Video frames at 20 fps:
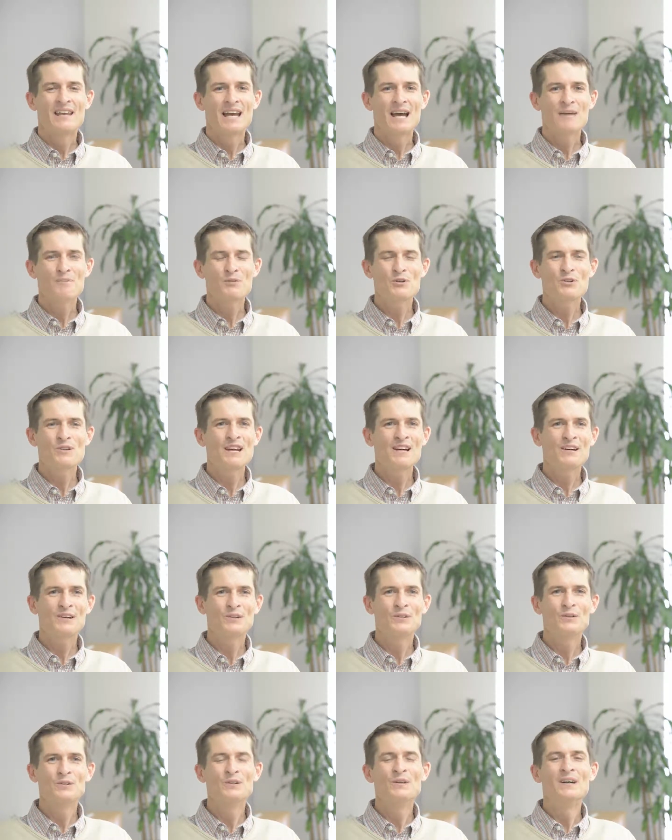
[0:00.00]
Up to
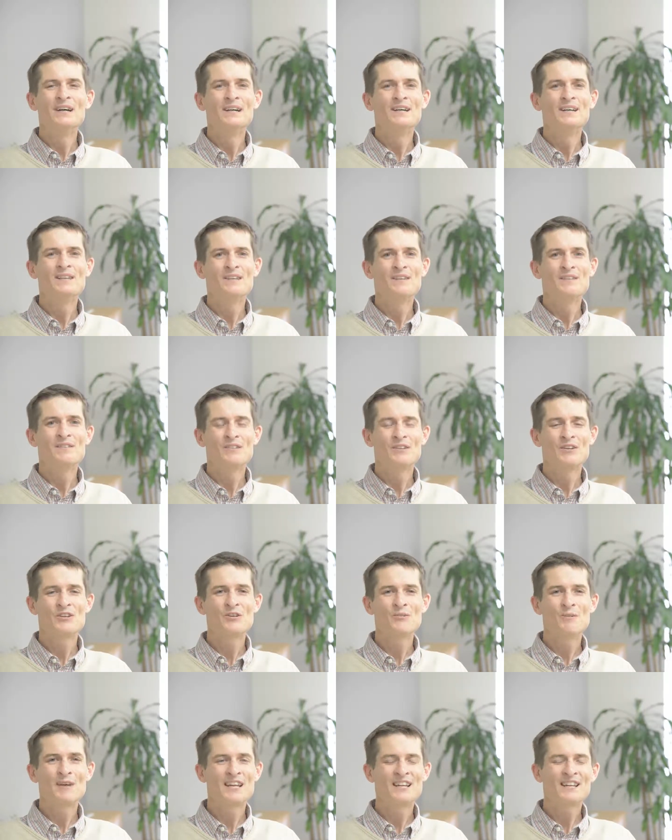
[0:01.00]
now, the
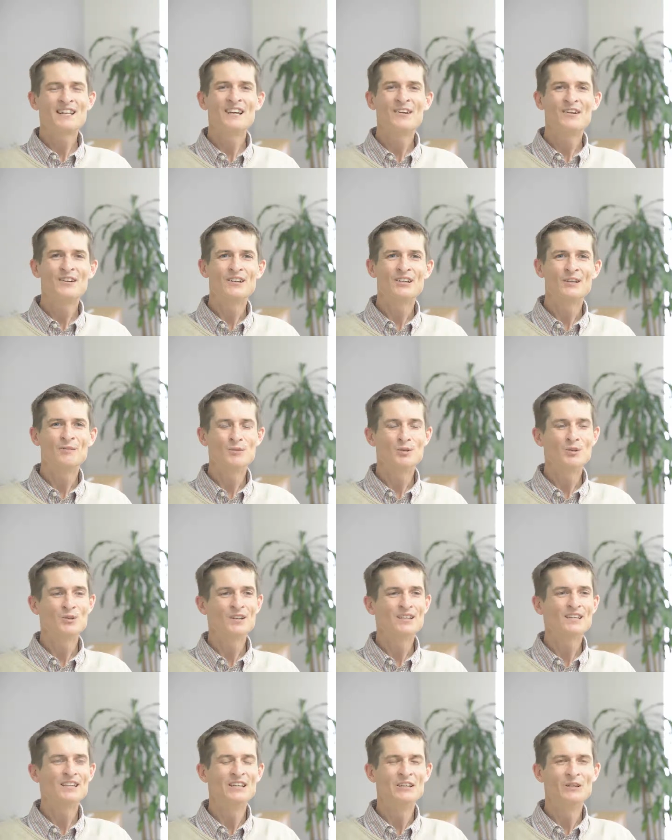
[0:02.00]
humanitarian
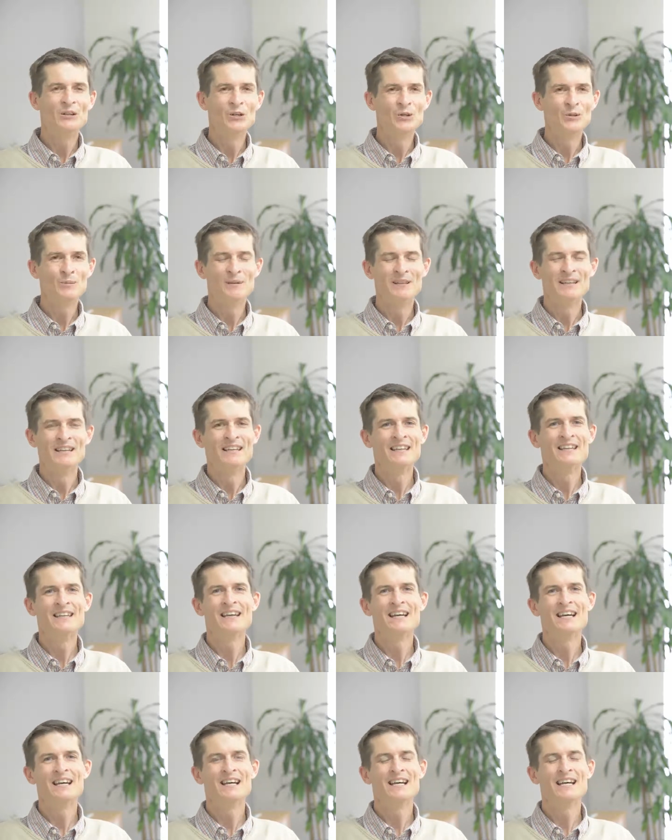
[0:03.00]
community globally
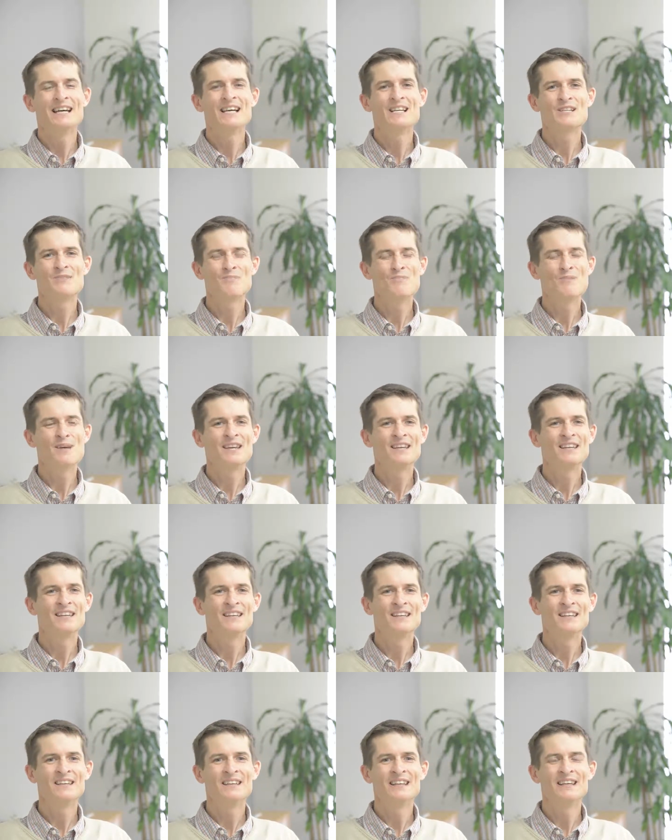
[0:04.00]
has
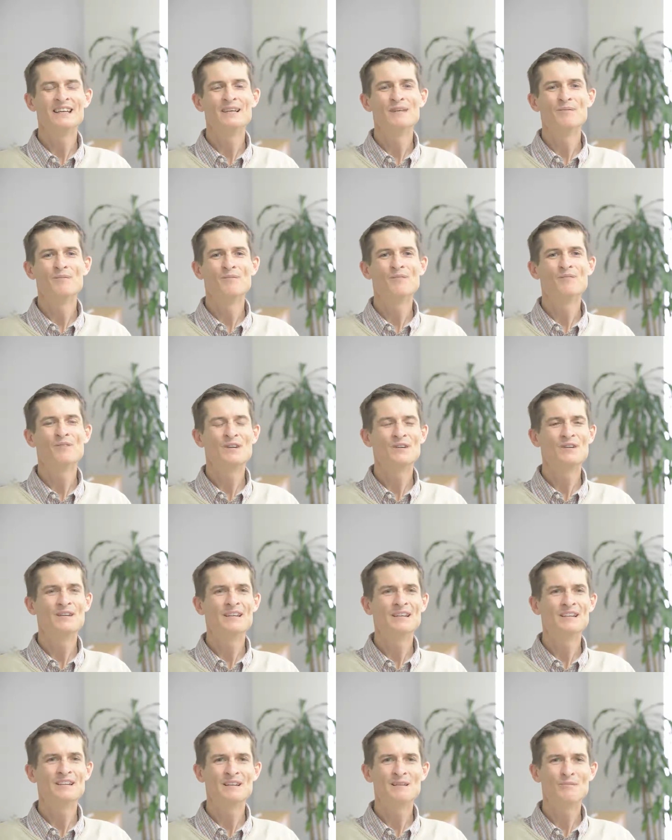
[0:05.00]
many
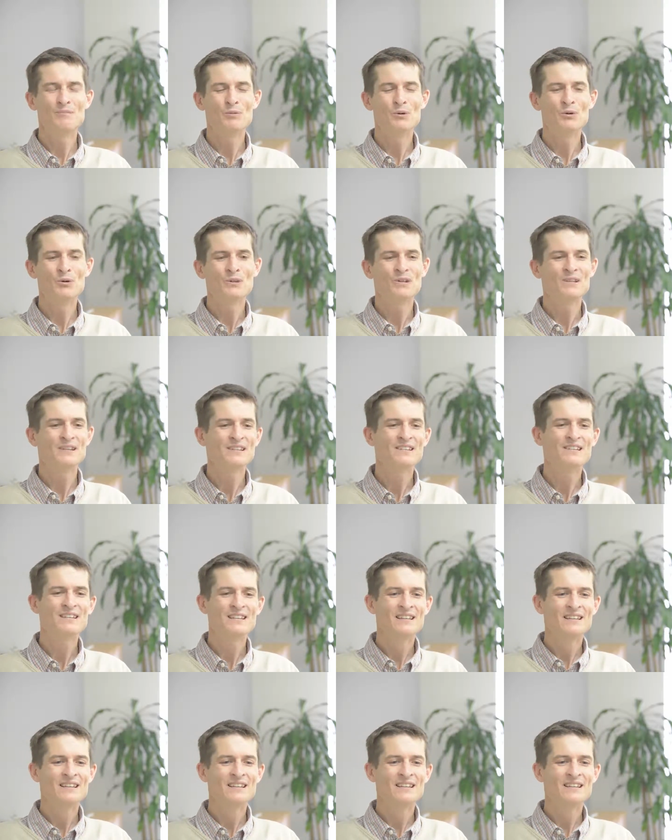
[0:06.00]
very important